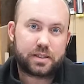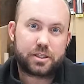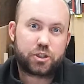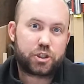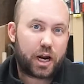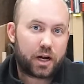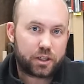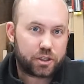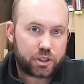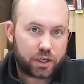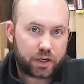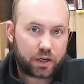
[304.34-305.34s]
it's
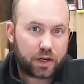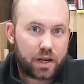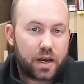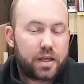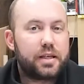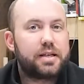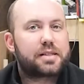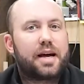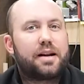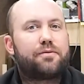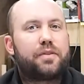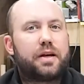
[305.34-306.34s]
challenging. These kind
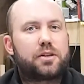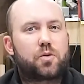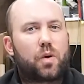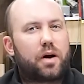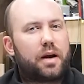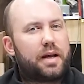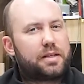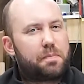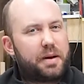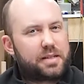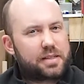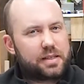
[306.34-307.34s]
of things where it's
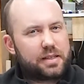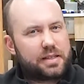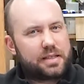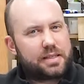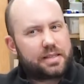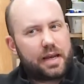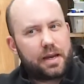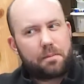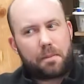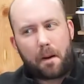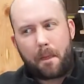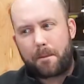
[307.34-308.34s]
basically the same